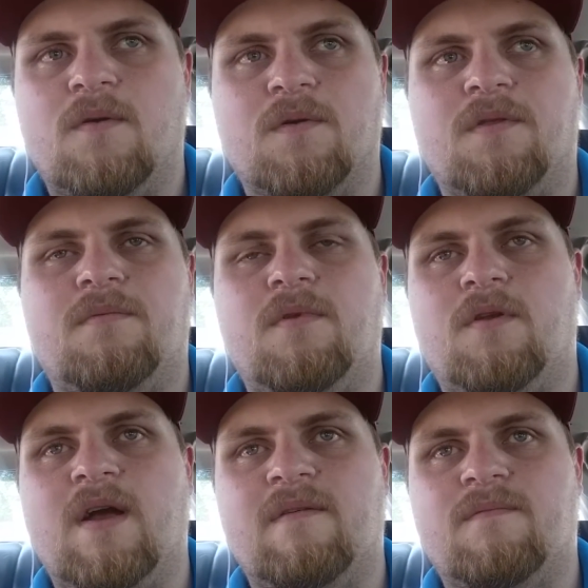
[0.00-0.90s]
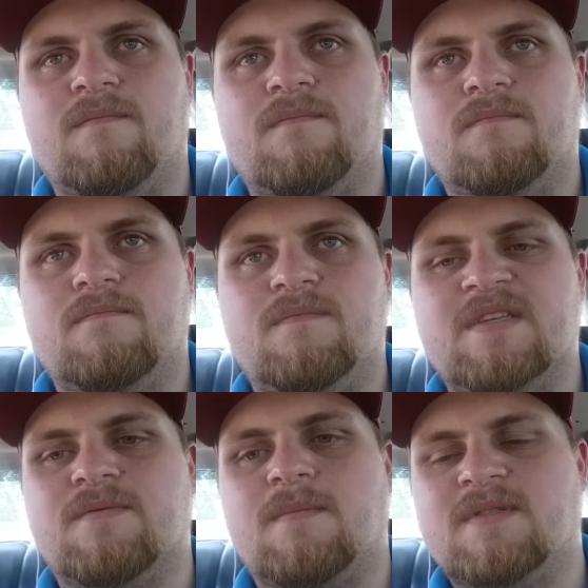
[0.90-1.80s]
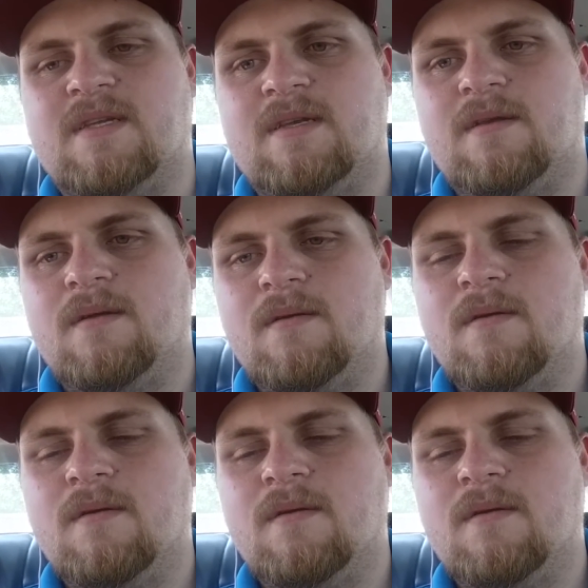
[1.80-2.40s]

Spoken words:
or, have misrepresented.